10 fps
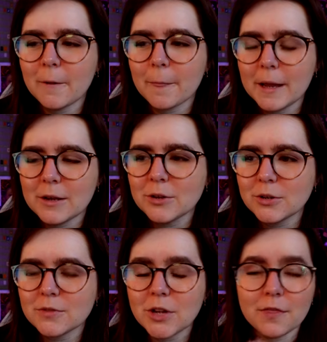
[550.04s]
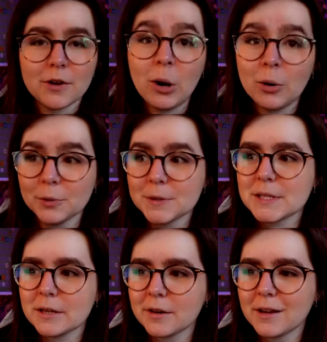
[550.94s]
they could have done the whole
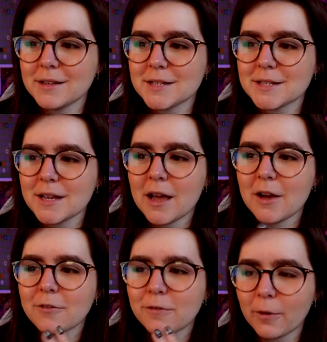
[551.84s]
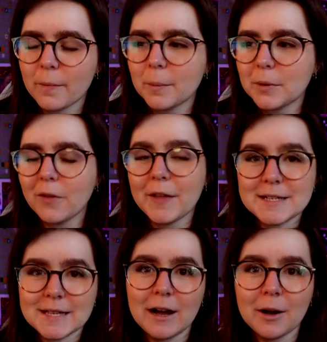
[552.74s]
series from the plot they
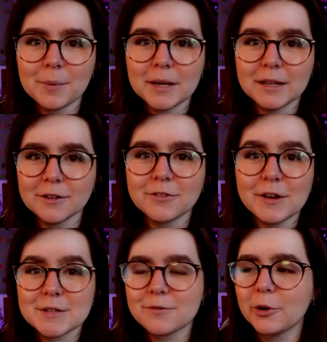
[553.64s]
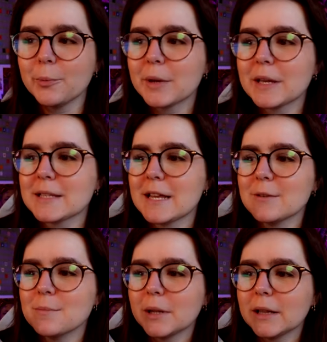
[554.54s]
set up in the first film, because they
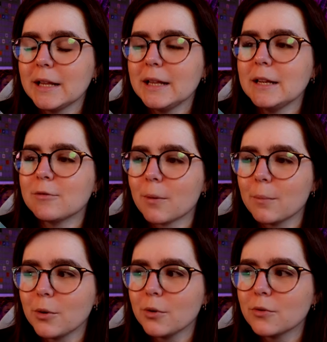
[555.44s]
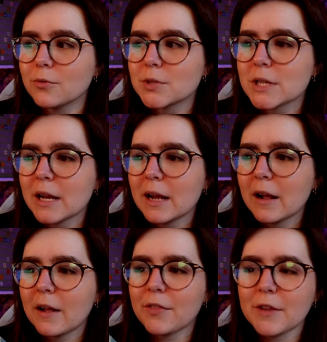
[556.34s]
completely removed
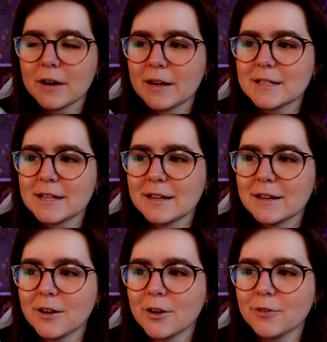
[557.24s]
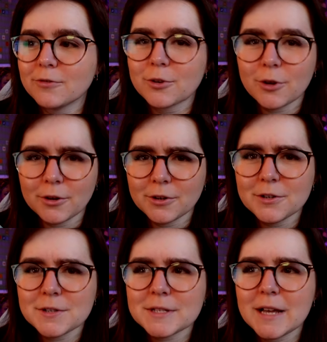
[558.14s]
the idea of
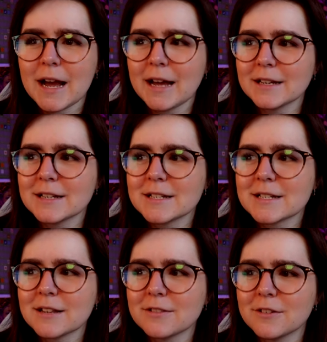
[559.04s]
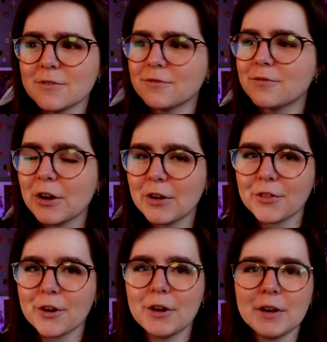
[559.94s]
Kronos and the
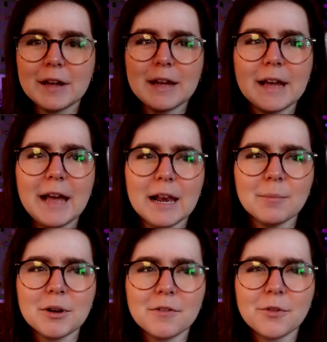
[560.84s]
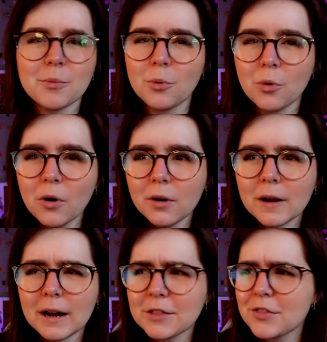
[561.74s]
further element of the war,
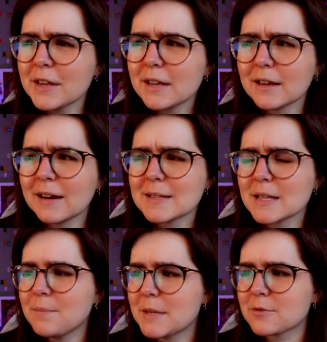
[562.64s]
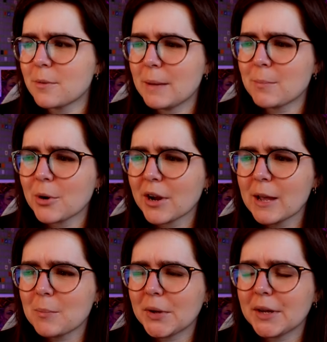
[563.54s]
I think, unless I'm misremembering
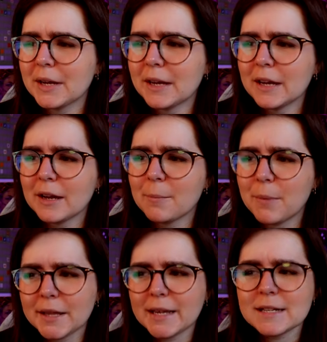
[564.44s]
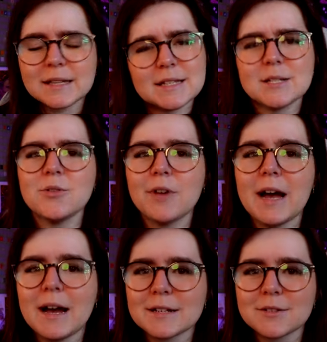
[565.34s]
it. But by the end of this, you've
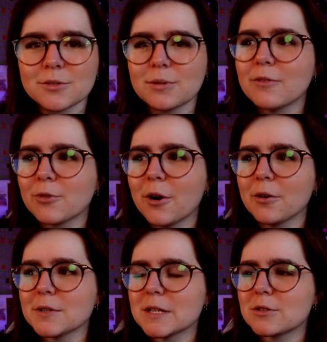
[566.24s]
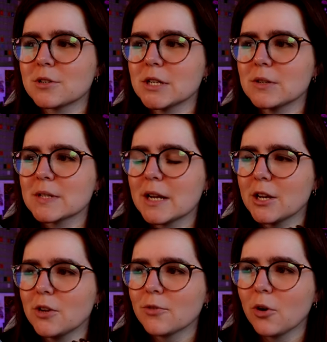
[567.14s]
had the threat of Kronos introduced,
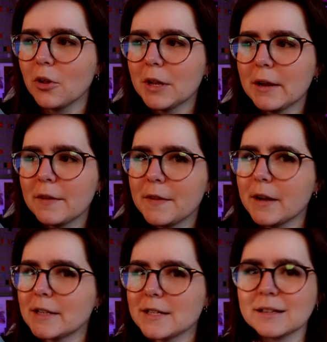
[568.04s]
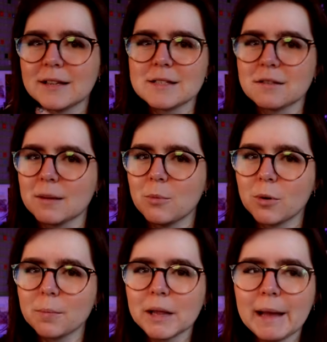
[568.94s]
and you've got the idea that there's something
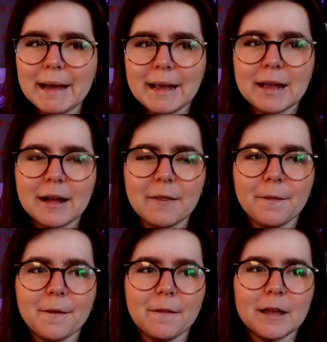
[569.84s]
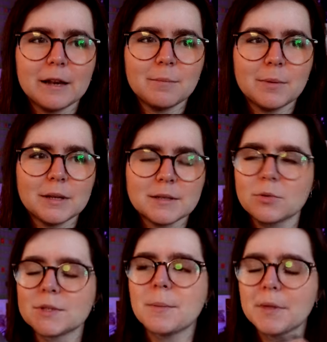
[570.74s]
more at play, and that the Olympians,
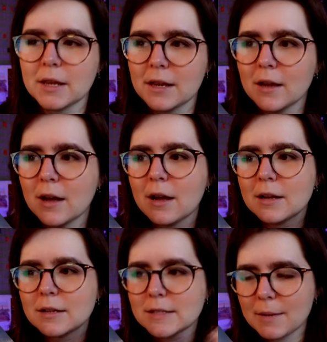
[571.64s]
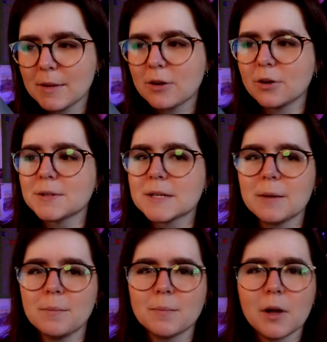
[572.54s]
or some of the demigods,
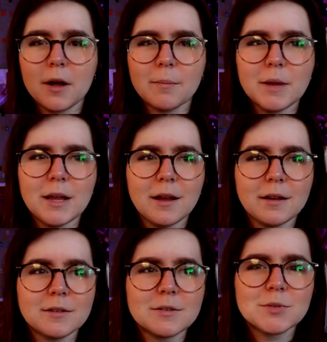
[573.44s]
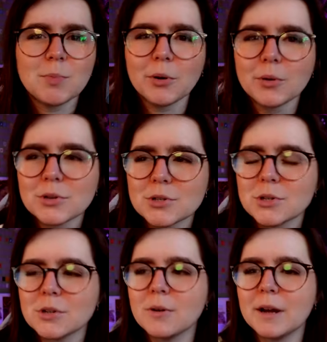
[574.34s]
are kind of being spoken
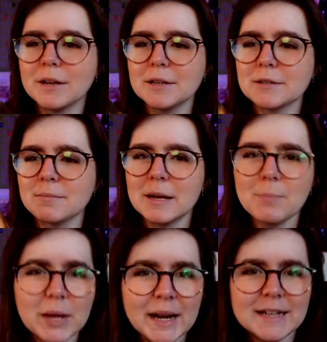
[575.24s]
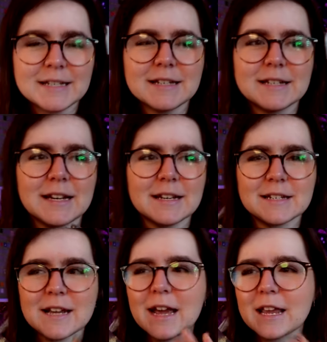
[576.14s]
to and manipulated,
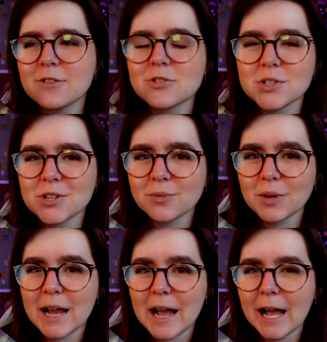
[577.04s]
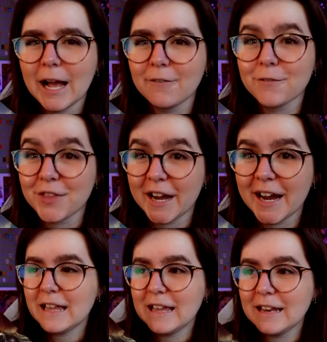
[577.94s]
and you just don't really have
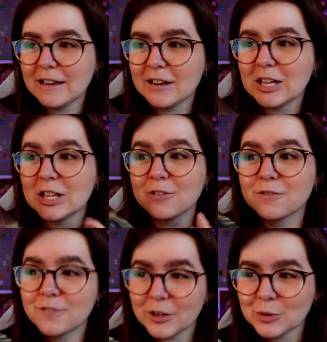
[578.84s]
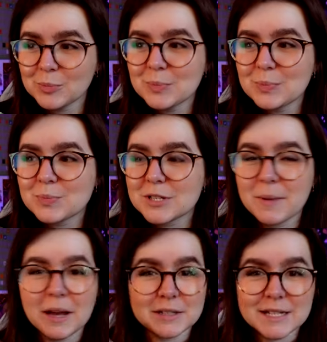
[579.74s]
that in the film to
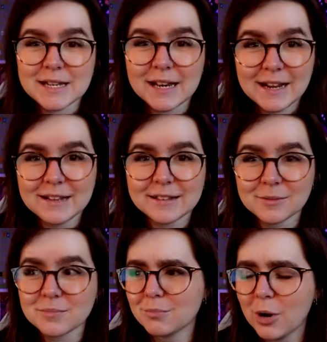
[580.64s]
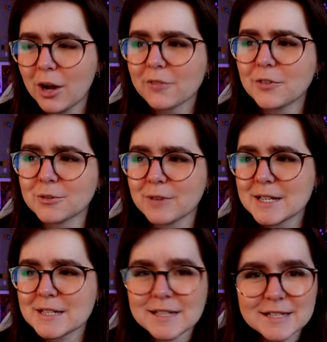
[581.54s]
be able to lay the work for the
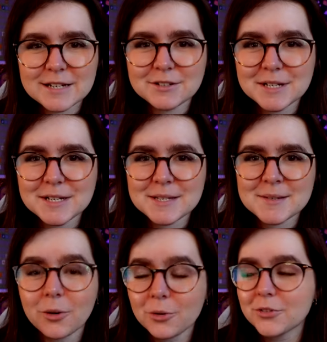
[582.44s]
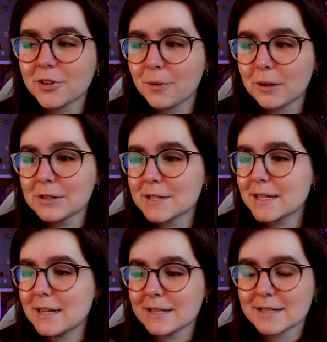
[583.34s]
rest of the series. Also, a lot of
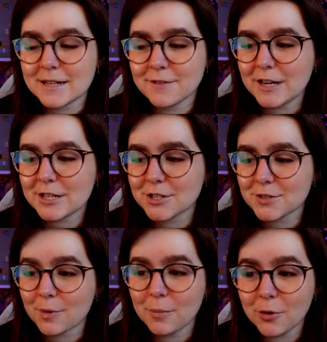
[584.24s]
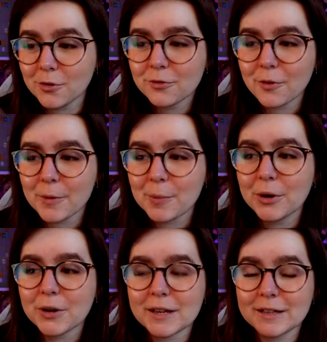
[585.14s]
scenes and adventures removed from the
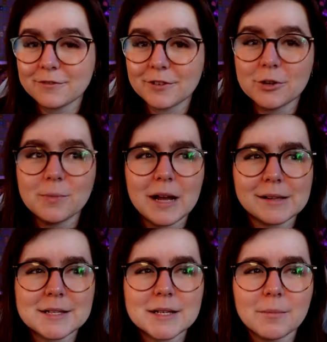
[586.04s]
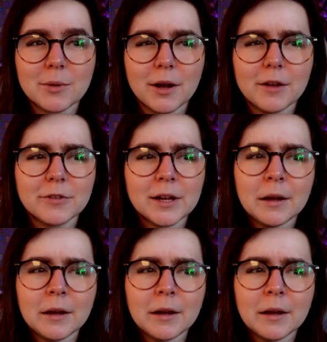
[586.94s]
book in the film, and some kind of